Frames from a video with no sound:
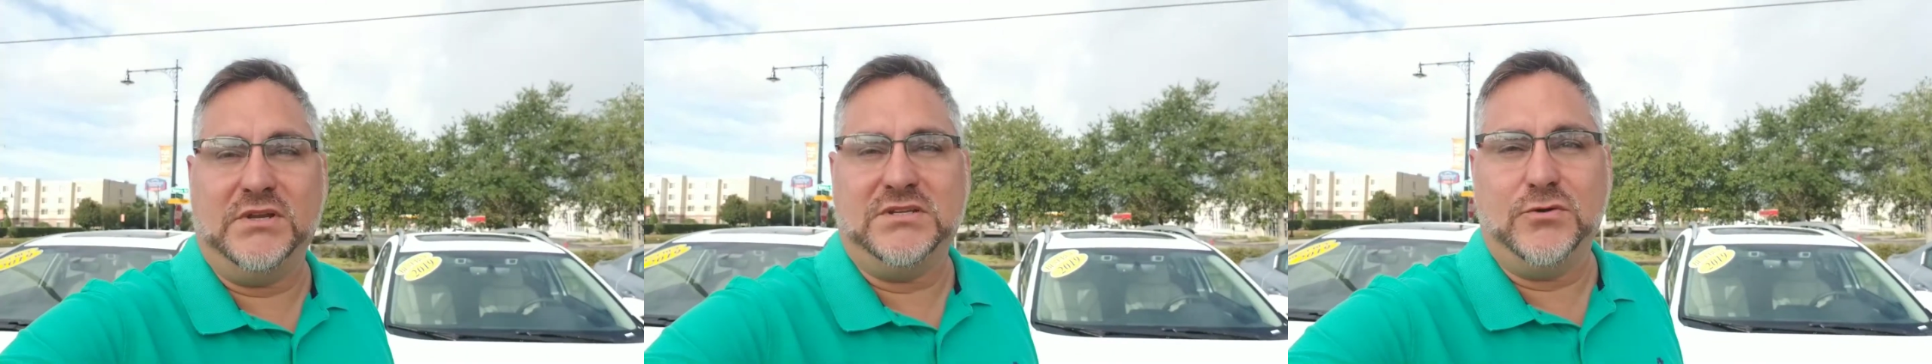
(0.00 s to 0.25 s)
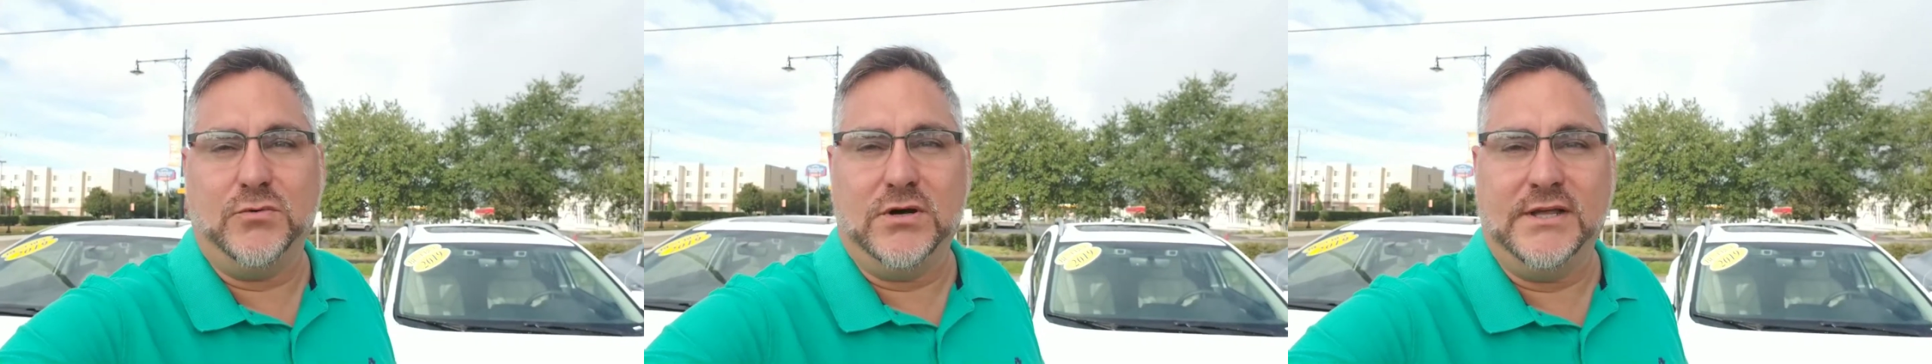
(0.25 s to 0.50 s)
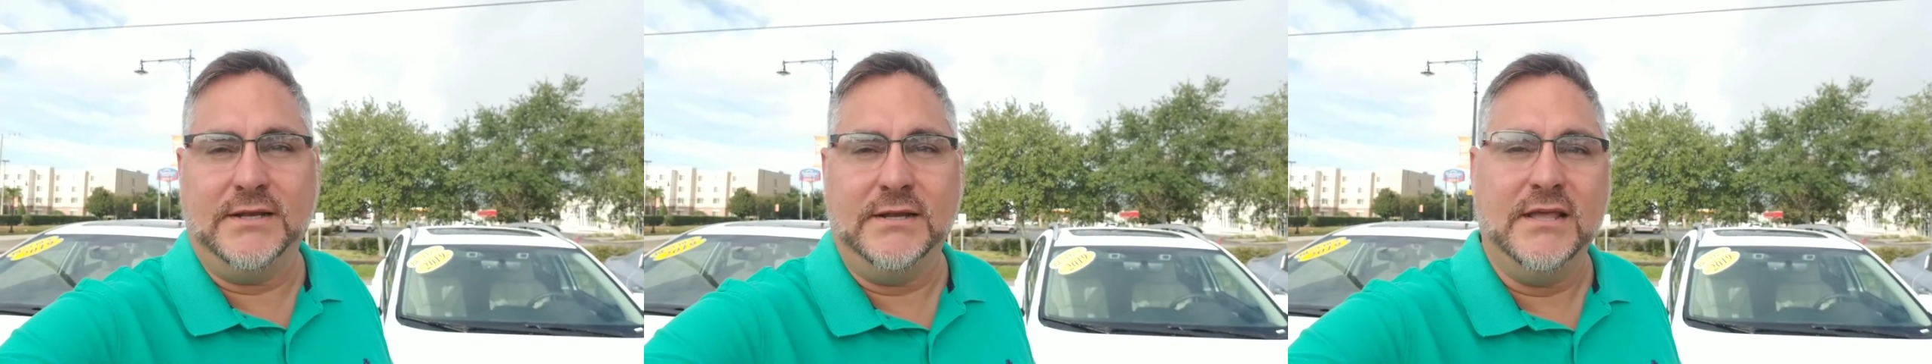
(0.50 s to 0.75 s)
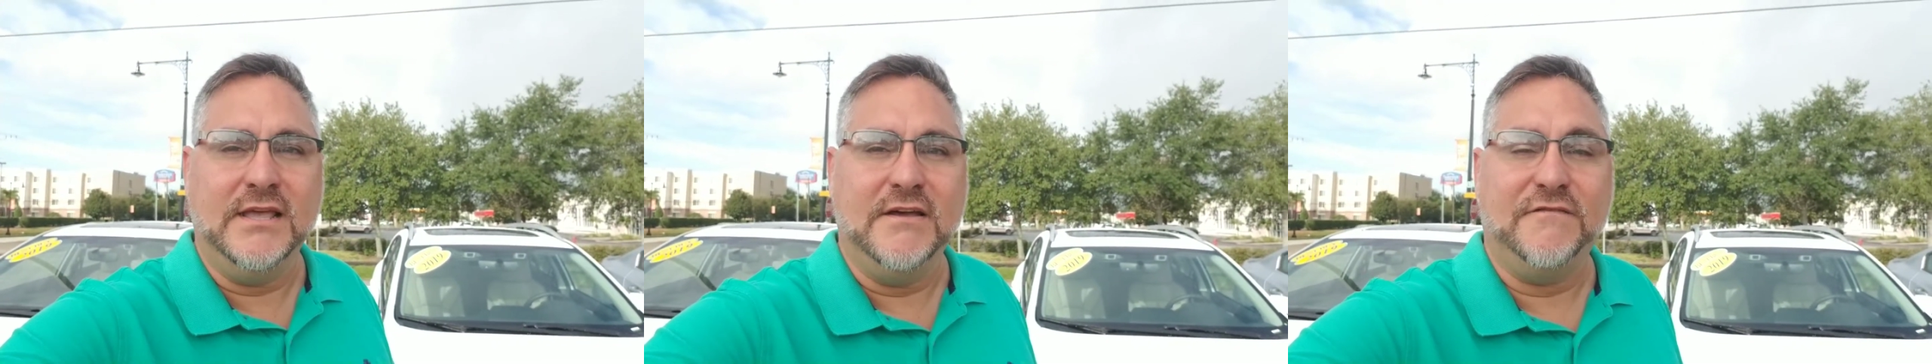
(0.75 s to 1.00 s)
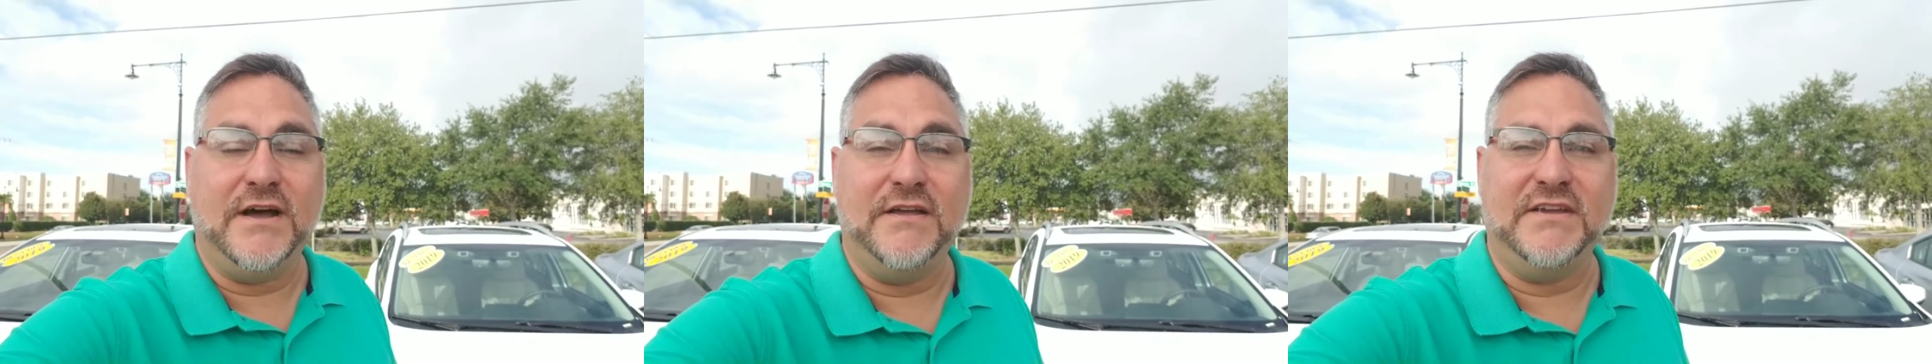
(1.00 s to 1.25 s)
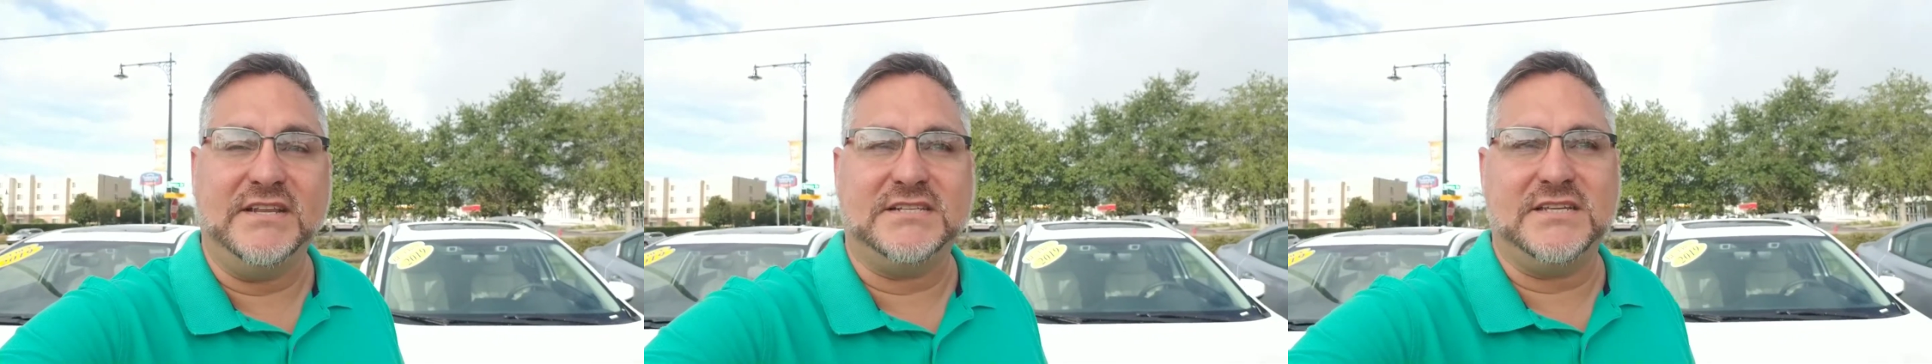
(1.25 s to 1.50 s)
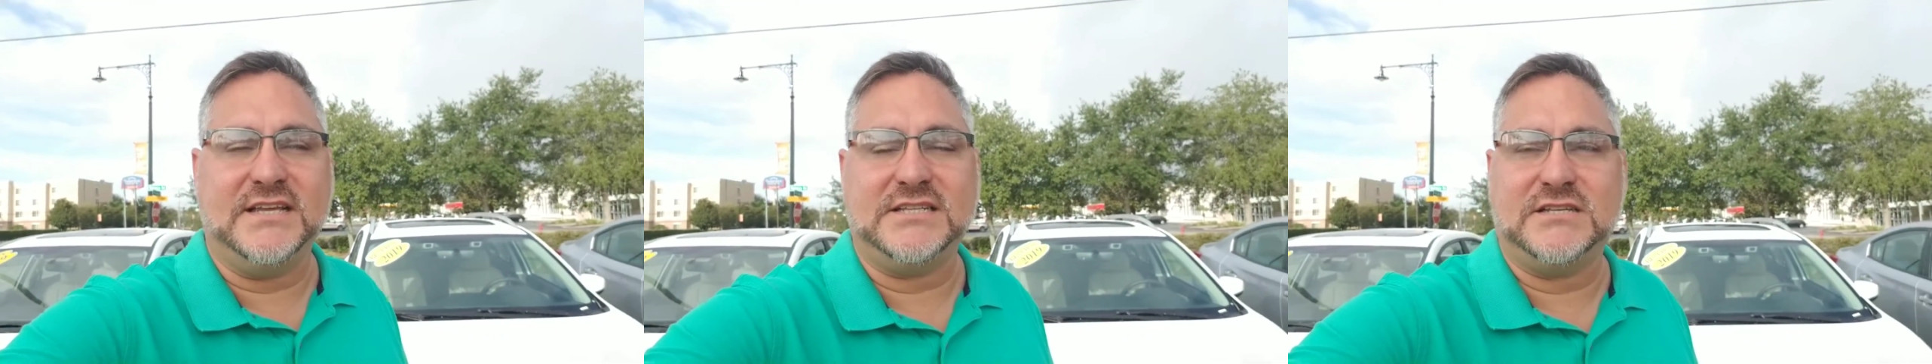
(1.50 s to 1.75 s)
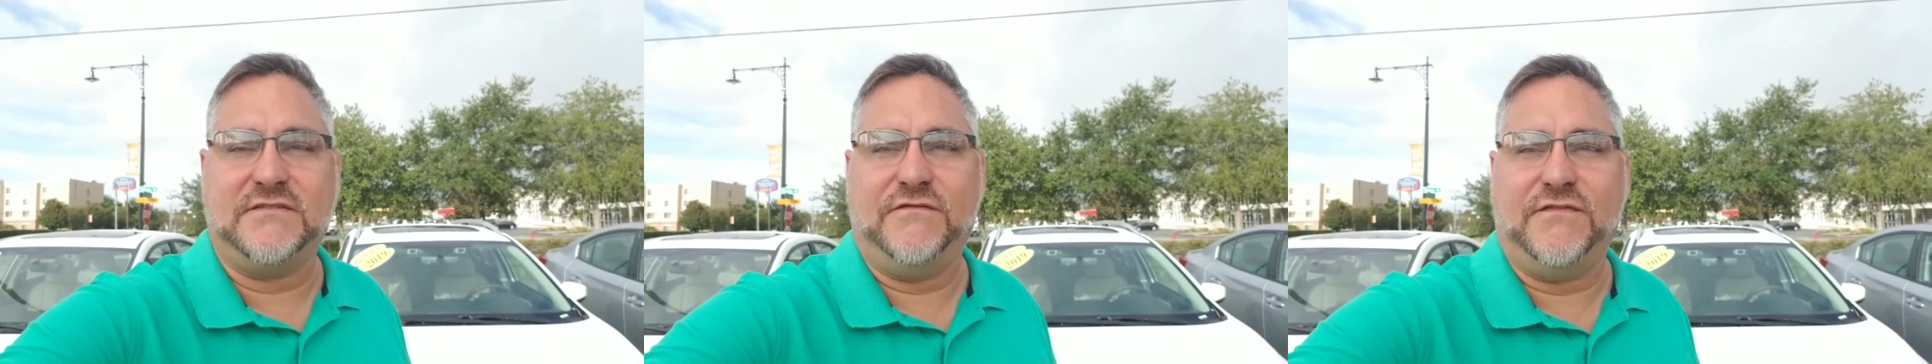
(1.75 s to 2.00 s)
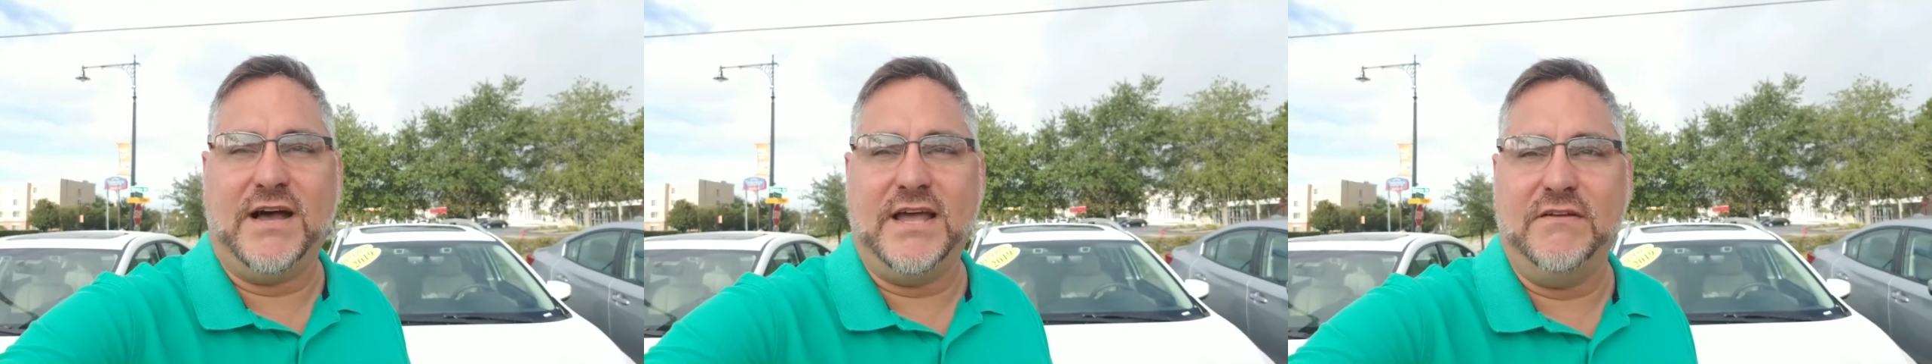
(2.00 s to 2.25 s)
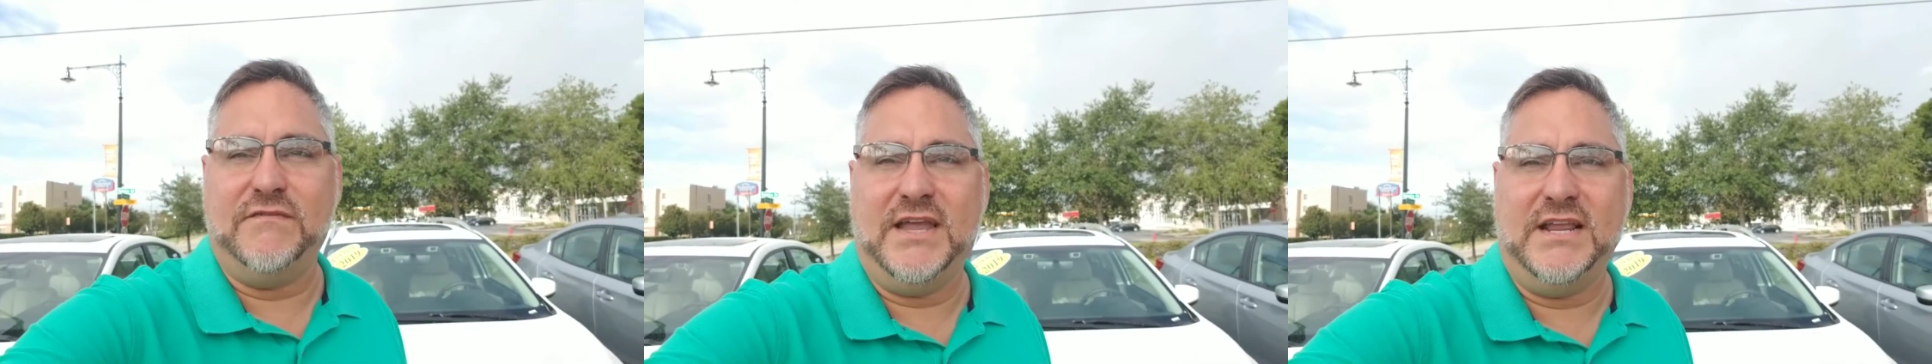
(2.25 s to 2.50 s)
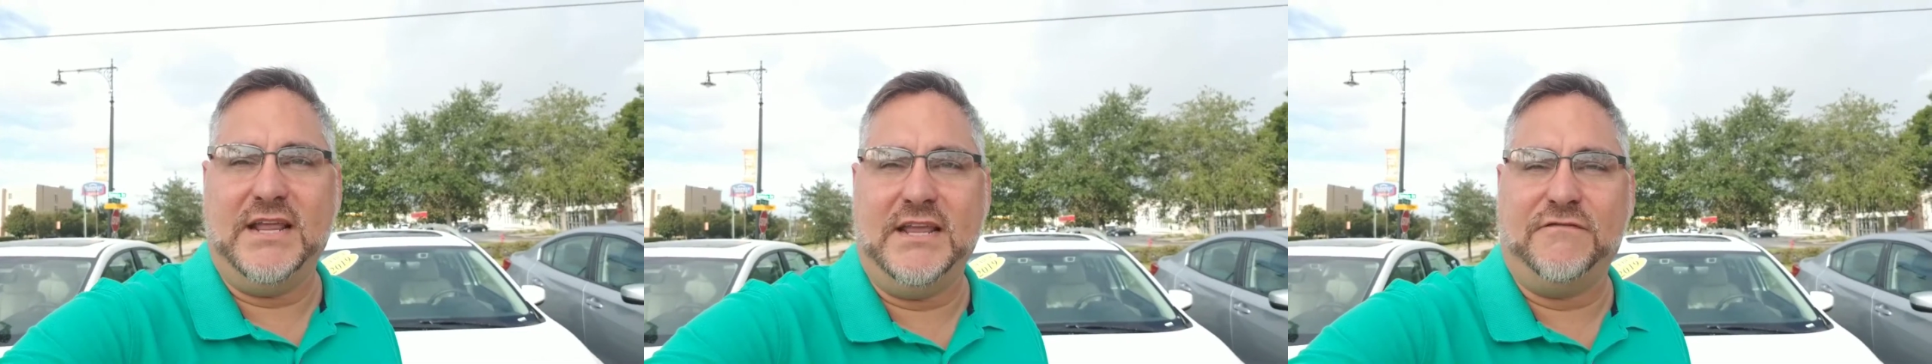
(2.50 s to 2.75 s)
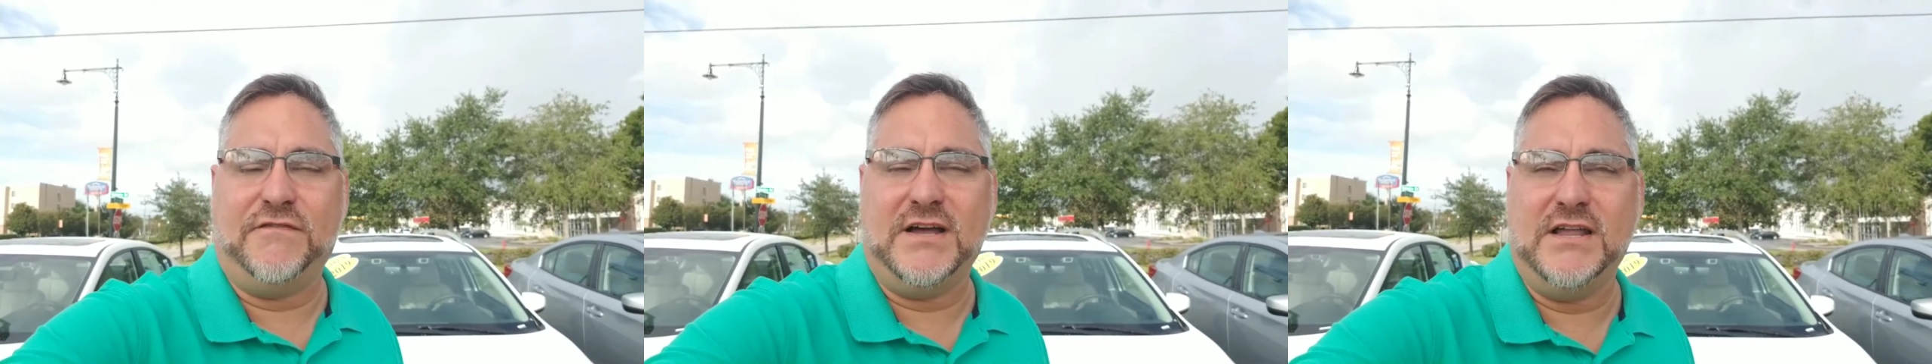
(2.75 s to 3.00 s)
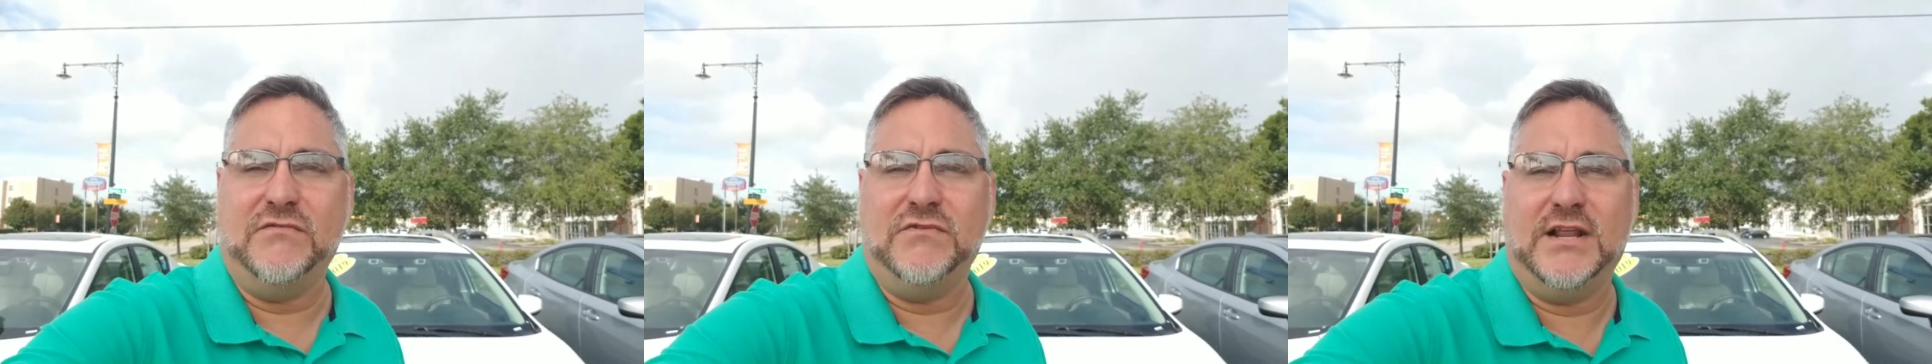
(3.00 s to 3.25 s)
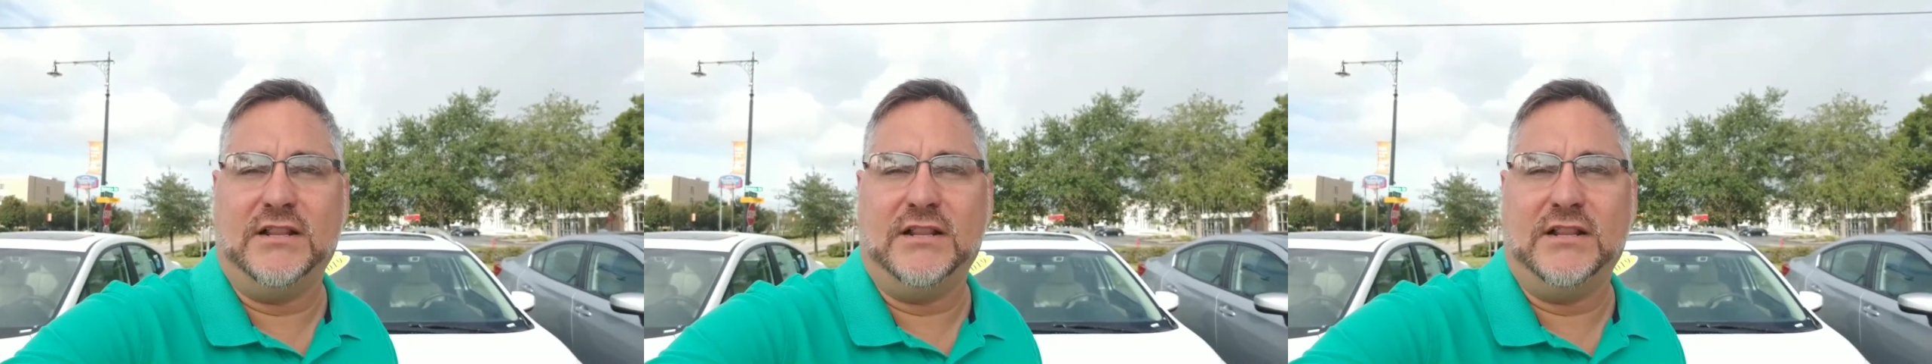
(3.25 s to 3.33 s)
321-586-5885,